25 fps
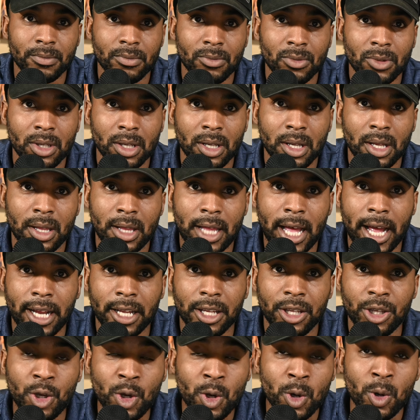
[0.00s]
That
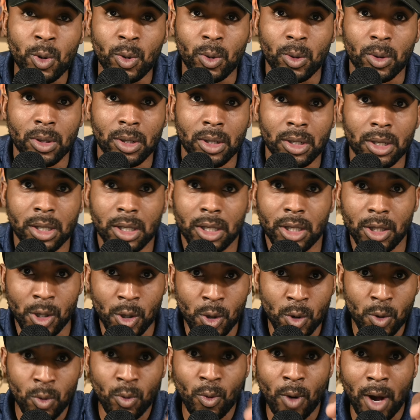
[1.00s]
you, you
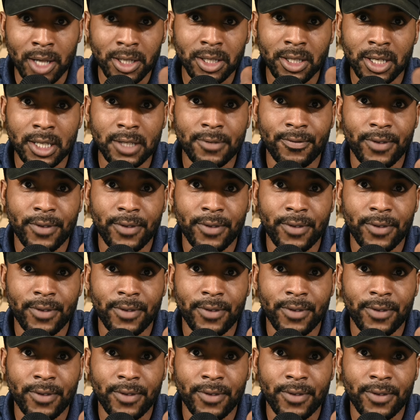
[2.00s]
watching this video